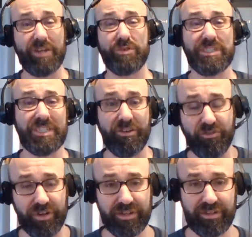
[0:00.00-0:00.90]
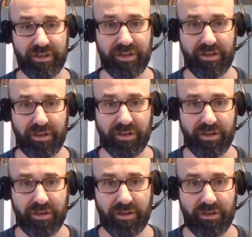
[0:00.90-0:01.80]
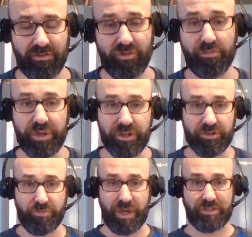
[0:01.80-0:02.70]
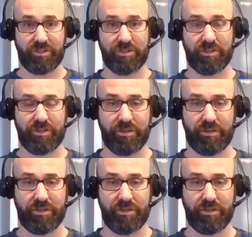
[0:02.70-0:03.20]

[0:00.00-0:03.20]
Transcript: It was different from Peter's message